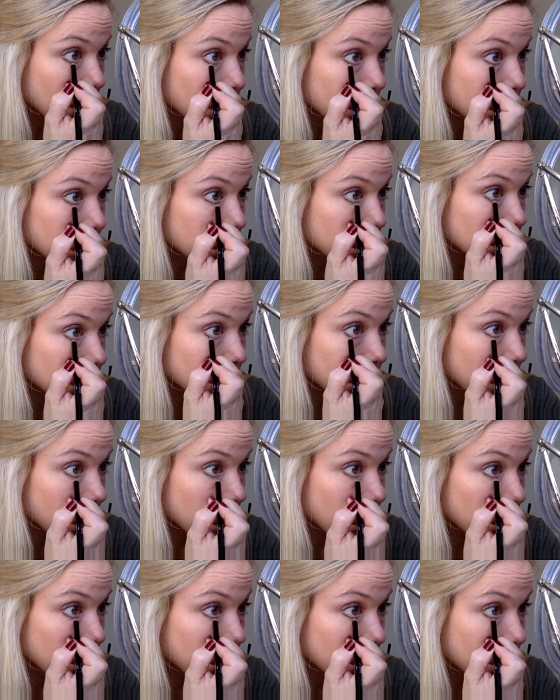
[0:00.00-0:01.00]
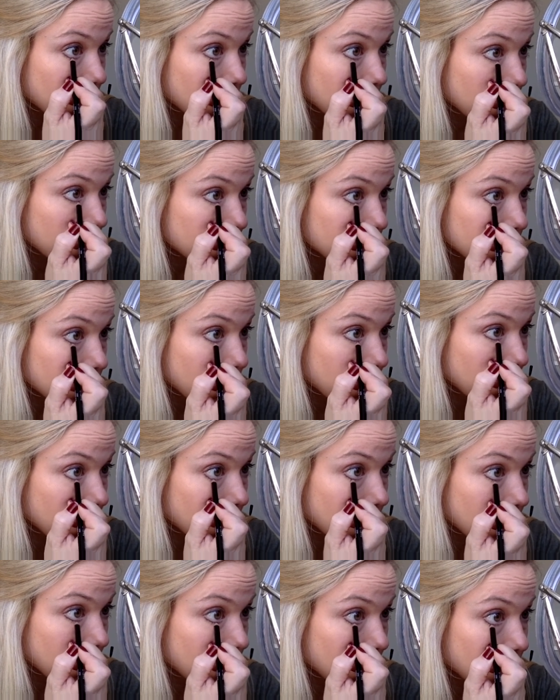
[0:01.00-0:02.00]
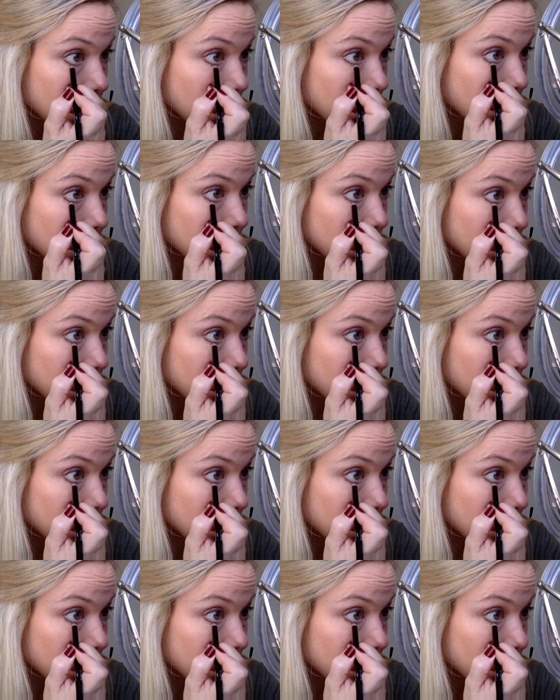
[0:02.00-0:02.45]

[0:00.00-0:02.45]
just right along the lash line again.